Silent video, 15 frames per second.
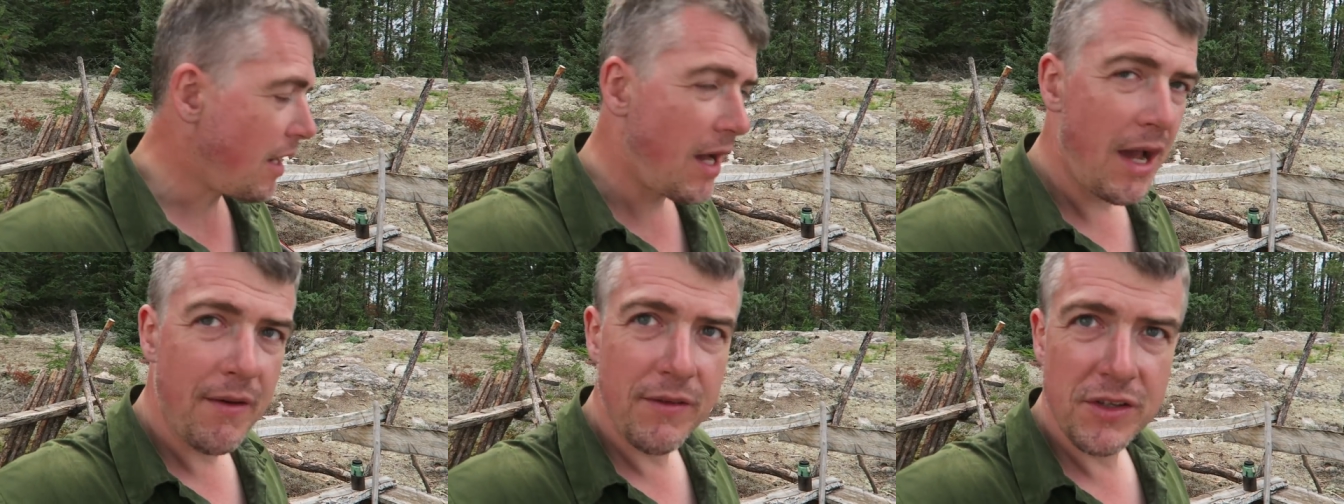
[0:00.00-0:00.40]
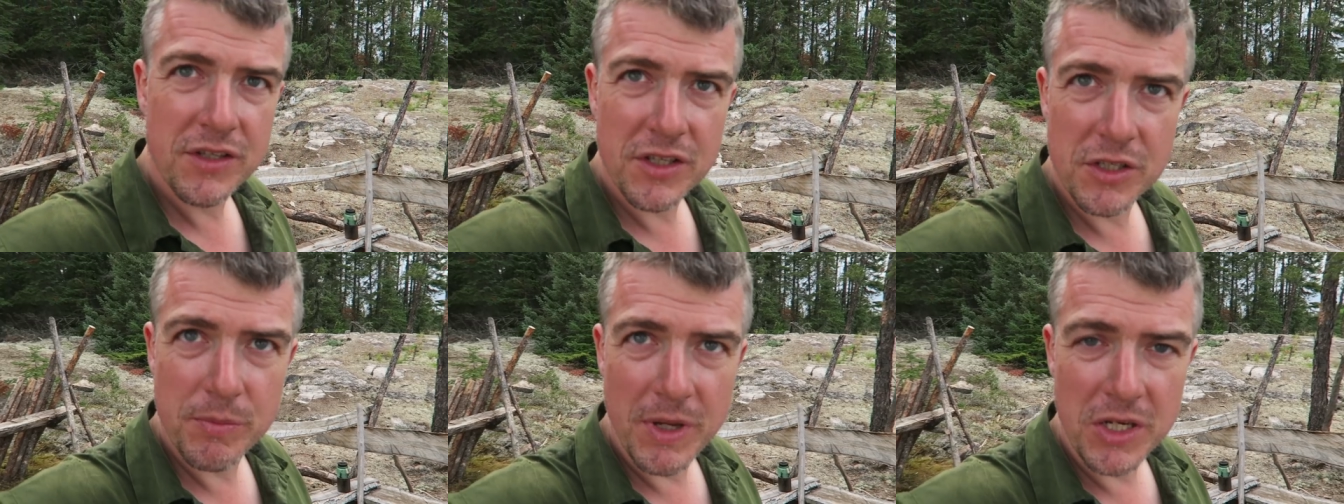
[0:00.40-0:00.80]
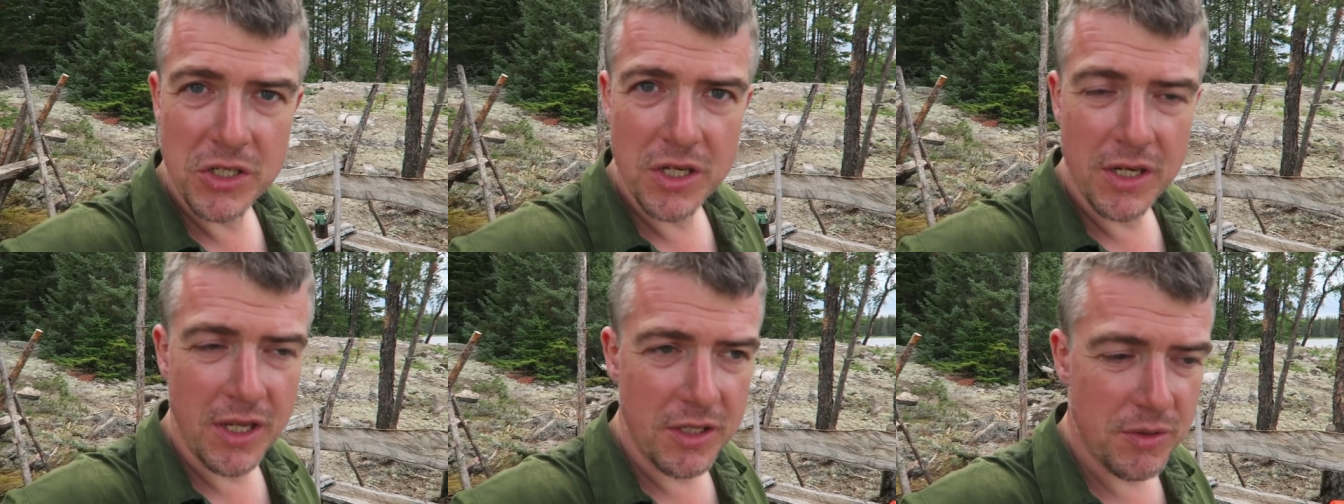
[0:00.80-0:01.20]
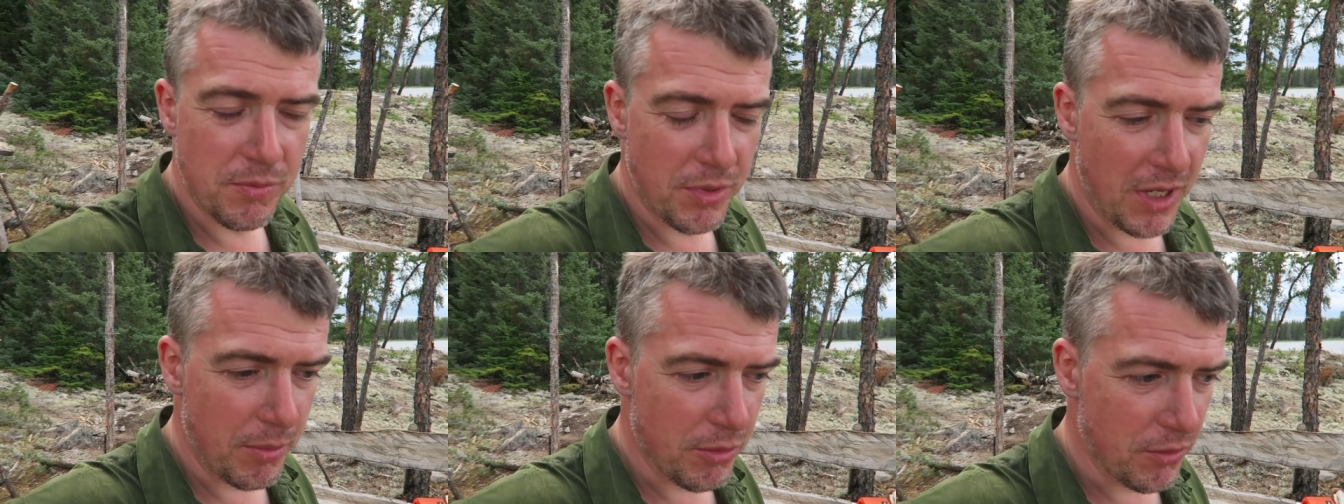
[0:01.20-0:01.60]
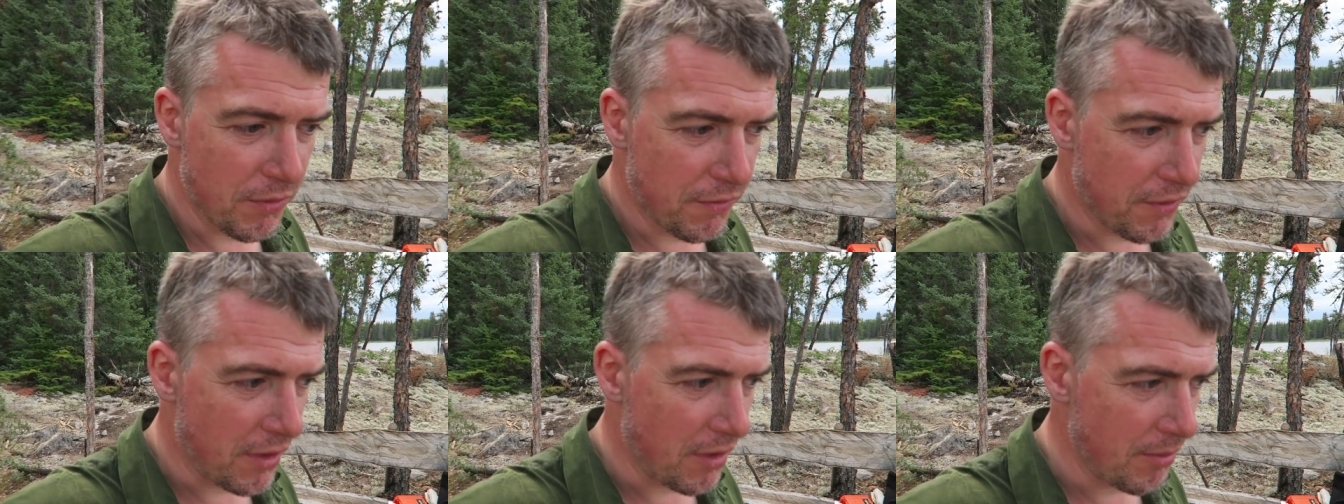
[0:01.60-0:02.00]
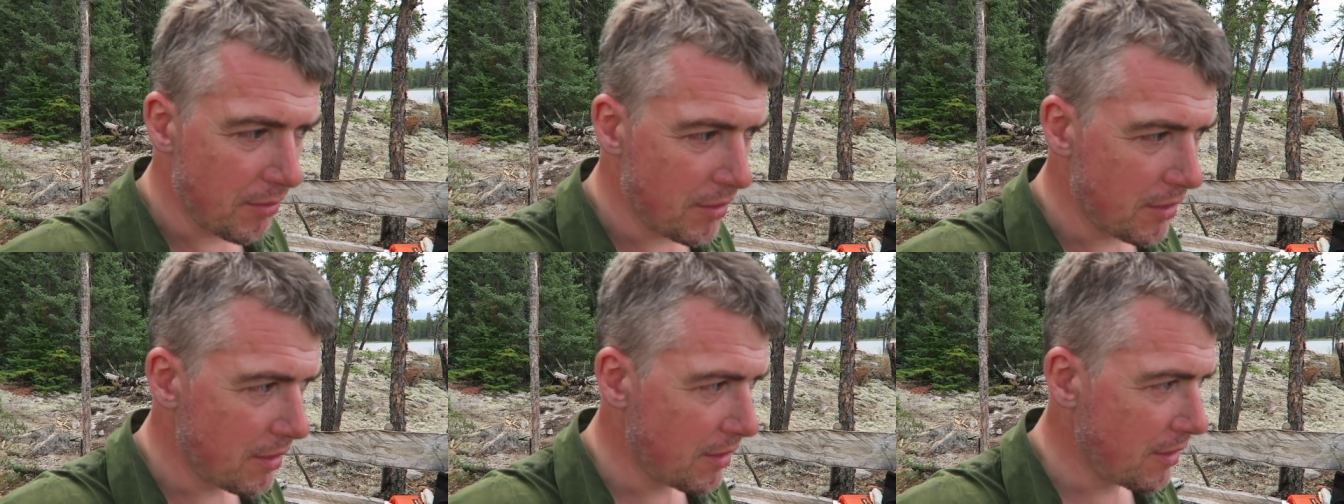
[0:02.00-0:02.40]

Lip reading: have a suspicion it's people from